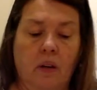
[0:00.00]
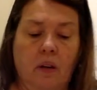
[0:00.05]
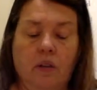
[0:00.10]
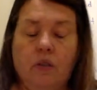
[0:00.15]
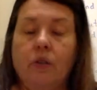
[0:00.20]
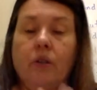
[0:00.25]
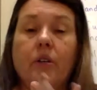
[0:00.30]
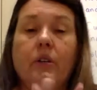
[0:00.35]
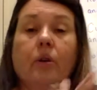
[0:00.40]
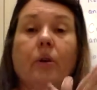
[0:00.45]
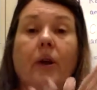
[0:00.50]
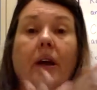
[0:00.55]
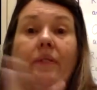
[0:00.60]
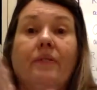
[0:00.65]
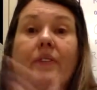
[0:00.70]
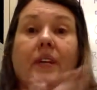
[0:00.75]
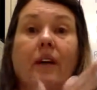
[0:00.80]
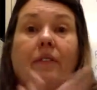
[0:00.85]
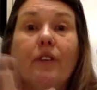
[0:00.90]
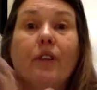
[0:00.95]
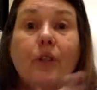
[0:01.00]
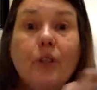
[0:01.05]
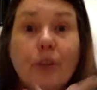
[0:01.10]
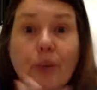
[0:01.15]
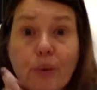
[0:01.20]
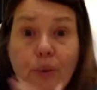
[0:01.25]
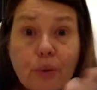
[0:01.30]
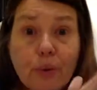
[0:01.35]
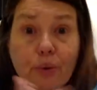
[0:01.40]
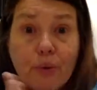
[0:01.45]
So you don't have to have a
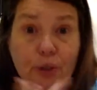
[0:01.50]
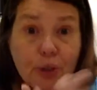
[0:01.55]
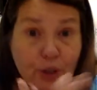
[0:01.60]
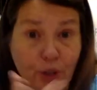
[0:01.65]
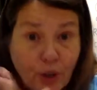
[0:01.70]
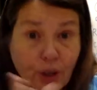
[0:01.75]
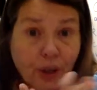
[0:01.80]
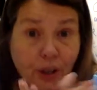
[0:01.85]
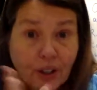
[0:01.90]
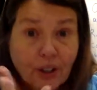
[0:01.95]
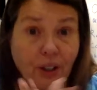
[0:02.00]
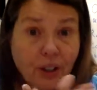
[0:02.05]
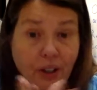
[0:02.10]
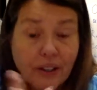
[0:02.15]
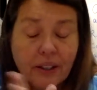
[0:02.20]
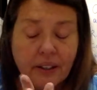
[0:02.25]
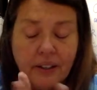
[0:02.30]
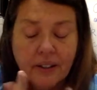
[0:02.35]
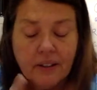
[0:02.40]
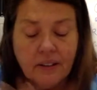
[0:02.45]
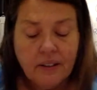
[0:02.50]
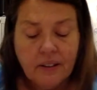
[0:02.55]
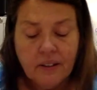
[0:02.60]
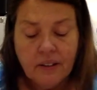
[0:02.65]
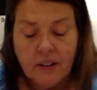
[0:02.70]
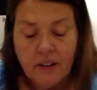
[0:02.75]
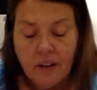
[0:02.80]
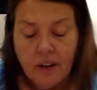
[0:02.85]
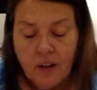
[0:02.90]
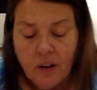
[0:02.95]
huge chunk of clay.
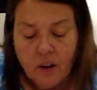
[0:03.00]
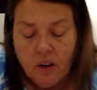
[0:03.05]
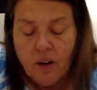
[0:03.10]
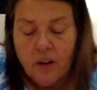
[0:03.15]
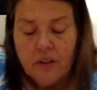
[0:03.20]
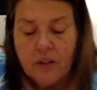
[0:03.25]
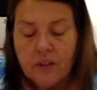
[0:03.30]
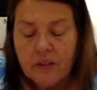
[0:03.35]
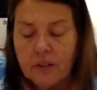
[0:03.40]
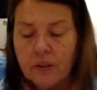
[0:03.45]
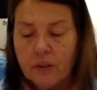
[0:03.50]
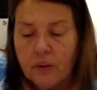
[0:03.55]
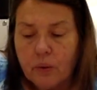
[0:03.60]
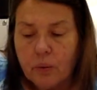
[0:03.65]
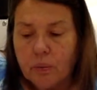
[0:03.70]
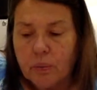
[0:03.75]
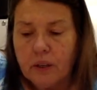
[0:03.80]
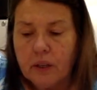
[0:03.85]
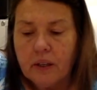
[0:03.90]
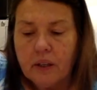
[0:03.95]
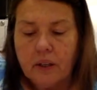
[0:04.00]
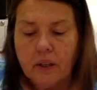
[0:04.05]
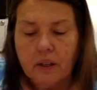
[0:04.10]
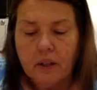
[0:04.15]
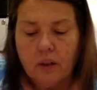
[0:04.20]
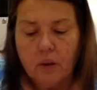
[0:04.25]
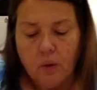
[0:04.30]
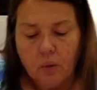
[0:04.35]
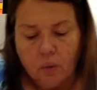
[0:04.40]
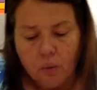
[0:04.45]
That's a little big.
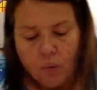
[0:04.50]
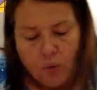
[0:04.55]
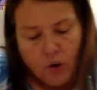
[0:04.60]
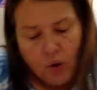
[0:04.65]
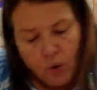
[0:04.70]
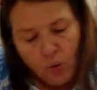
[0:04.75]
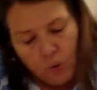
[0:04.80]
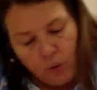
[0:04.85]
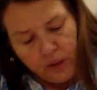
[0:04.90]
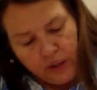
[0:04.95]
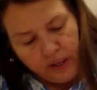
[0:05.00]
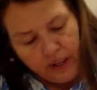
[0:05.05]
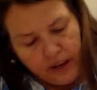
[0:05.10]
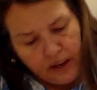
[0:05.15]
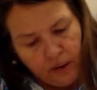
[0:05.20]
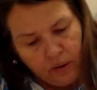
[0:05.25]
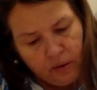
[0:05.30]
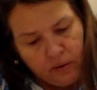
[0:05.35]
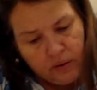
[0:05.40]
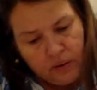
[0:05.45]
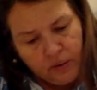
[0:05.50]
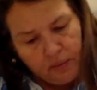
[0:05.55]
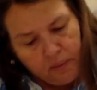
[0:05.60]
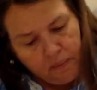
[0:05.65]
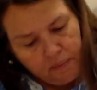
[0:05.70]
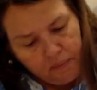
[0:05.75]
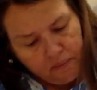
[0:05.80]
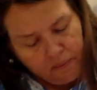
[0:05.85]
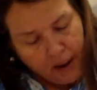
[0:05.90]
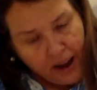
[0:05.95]
Roll it out,
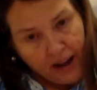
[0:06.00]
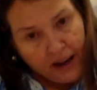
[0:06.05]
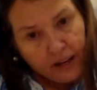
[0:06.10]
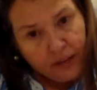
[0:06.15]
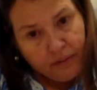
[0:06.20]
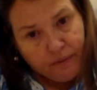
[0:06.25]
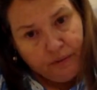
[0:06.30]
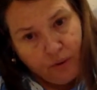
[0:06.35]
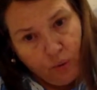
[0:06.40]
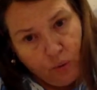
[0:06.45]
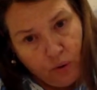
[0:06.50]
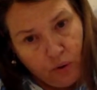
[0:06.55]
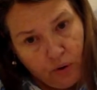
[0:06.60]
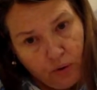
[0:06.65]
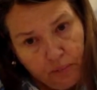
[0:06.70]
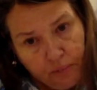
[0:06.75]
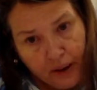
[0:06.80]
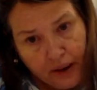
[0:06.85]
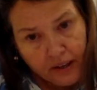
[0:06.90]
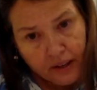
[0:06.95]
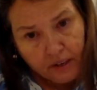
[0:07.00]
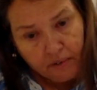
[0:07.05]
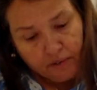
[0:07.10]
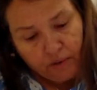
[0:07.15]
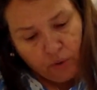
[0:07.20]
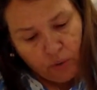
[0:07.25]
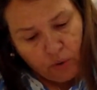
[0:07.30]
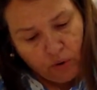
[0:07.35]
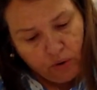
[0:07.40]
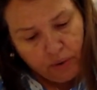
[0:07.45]
back and forth, back and
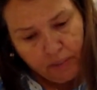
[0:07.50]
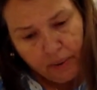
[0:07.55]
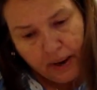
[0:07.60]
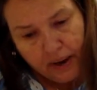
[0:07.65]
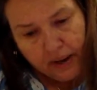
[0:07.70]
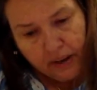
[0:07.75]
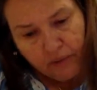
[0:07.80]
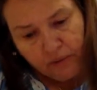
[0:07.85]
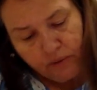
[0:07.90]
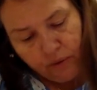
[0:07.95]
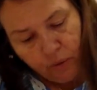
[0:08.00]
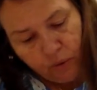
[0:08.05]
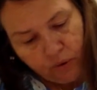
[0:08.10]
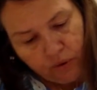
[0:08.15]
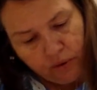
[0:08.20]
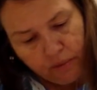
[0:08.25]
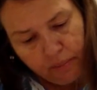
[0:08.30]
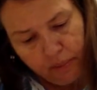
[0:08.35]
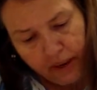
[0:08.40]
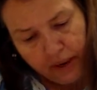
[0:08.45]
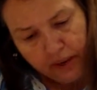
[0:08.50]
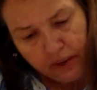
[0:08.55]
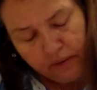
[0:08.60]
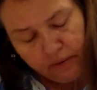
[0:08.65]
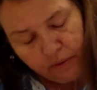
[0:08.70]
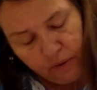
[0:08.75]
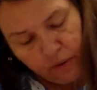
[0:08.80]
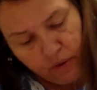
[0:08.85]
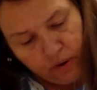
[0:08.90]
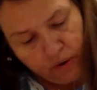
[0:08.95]
forth, back and forth, back and
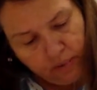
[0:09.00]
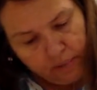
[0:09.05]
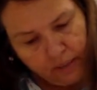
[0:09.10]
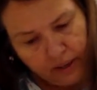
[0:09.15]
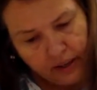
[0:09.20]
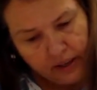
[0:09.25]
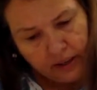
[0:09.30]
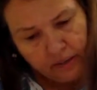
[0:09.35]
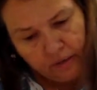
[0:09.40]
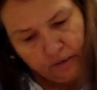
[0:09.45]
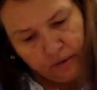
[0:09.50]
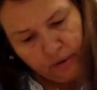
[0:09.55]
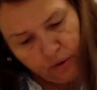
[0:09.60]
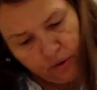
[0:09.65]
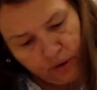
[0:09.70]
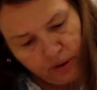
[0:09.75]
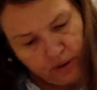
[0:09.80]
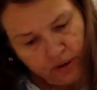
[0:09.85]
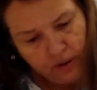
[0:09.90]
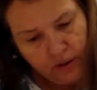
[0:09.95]
forth, back and forth.